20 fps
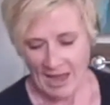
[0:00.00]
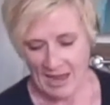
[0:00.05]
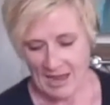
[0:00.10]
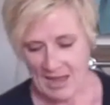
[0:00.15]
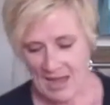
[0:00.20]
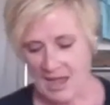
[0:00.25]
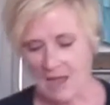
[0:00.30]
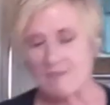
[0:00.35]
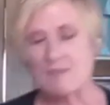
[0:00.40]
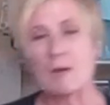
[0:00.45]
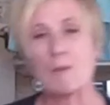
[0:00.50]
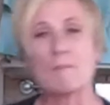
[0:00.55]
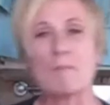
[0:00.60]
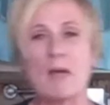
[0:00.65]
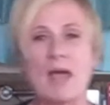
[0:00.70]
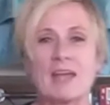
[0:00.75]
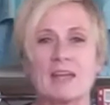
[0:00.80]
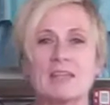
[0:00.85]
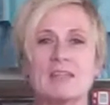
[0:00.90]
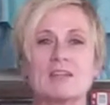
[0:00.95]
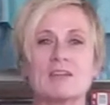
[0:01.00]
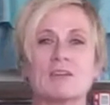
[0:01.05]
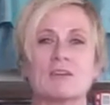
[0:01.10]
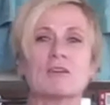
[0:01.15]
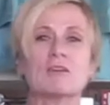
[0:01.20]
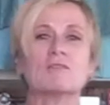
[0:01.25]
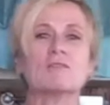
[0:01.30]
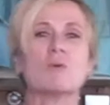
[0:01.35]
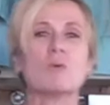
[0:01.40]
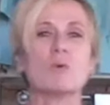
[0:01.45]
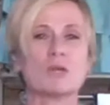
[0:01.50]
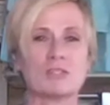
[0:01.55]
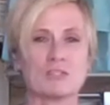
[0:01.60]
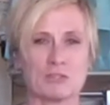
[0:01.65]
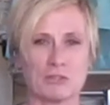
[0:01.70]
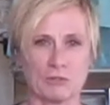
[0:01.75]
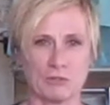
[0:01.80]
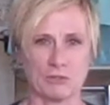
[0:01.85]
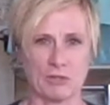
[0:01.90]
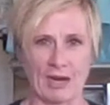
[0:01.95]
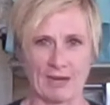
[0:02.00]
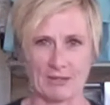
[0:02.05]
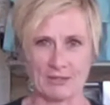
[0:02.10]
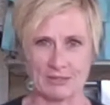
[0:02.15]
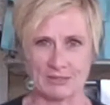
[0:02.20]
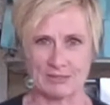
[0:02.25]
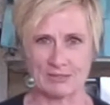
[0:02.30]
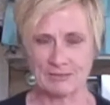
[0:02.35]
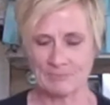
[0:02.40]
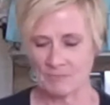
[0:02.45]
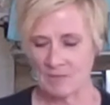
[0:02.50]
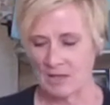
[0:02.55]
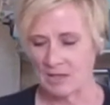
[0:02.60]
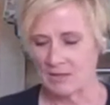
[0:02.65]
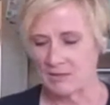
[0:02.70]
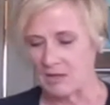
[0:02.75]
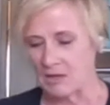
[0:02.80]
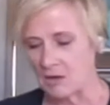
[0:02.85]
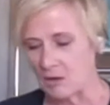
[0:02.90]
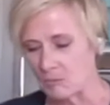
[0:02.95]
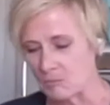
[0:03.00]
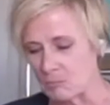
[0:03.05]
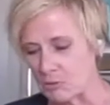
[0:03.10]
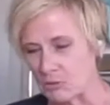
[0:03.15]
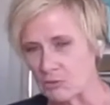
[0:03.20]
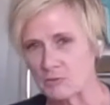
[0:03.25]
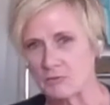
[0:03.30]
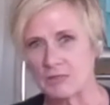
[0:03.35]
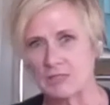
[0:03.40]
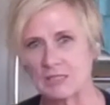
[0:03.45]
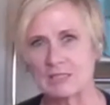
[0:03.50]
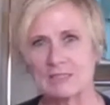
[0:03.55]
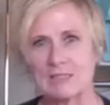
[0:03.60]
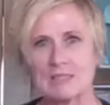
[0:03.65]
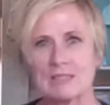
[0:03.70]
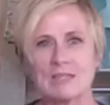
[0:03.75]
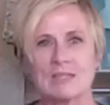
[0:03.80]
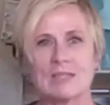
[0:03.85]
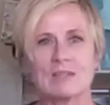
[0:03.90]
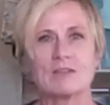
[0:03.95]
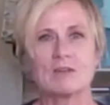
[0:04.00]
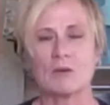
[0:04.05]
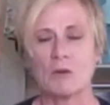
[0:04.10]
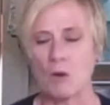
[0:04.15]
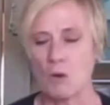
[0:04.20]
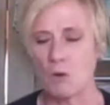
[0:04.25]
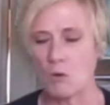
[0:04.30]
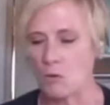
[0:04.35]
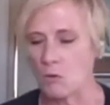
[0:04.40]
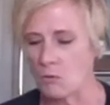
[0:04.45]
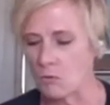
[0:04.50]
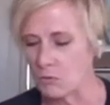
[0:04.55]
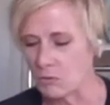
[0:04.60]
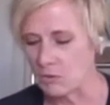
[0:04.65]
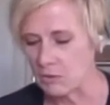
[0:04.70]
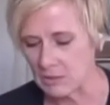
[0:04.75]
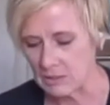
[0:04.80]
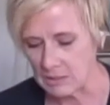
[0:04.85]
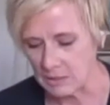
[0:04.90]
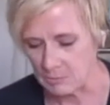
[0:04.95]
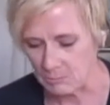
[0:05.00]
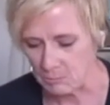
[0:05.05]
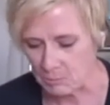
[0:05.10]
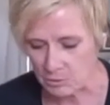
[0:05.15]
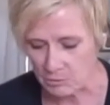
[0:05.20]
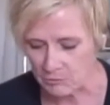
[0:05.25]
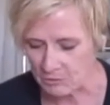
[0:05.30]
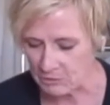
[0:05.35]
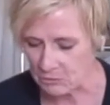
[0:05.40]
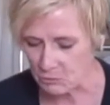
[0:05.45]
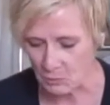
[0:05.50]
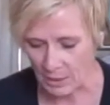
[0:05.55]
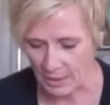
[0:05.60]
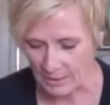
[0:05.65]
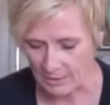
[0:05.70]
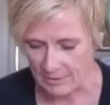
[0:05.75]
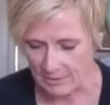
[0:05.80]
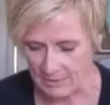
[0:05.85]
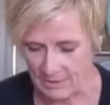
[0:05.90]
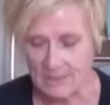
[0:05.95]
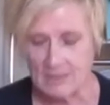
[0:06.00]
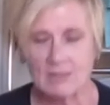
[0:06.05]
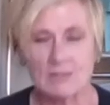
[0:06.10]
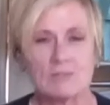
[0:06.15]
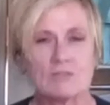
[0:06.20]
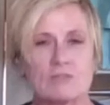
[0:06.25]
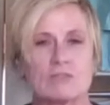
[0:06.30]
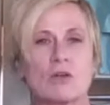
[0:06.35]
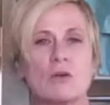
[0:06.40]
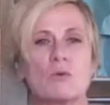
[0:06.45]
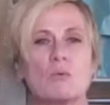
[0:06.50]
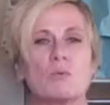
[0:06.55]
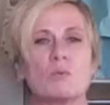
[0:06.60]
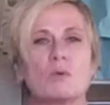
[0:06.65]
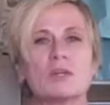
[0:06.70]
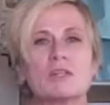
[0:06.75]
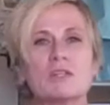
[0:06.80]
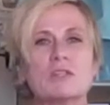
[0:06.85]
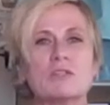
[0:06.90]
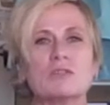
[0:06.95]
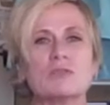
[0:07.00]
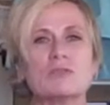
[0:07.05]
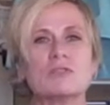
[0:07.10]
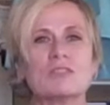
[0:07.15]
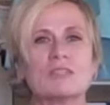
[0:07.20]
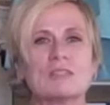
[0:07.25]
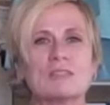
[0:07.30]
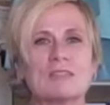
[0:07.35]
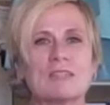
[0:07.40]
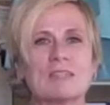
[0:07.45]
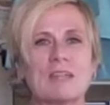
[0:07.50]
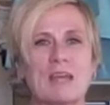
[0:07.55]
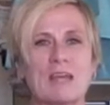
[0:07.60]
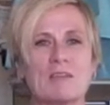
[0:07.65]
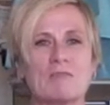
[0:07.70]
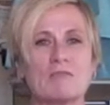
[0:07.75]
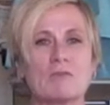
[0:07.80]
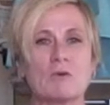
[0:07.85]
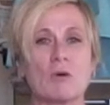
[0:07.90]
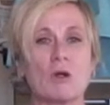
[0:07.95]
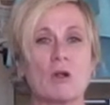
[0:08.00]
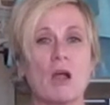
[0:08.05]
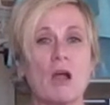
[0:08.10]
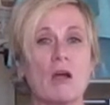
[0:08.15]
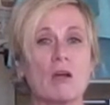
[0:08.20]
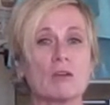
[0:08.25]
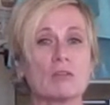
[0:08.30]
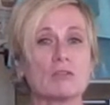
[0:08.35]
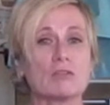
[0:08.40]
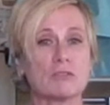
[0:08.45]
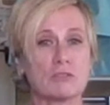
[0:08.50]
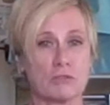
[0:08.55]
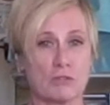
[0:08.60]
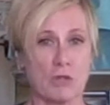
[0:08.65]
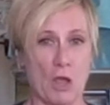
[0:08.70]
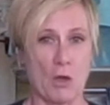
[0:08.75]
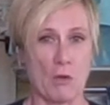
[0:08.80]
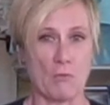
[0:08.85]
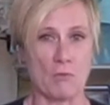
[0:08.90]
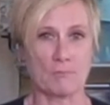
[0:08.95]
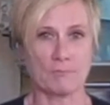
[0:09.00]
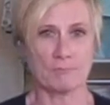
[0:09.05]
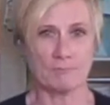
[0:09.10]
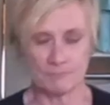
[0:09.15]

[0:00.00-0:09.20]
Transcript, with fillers: I have a bag here of oyster crackers. They are perfect in their own imperfect way. So we're going to use these today for our snow.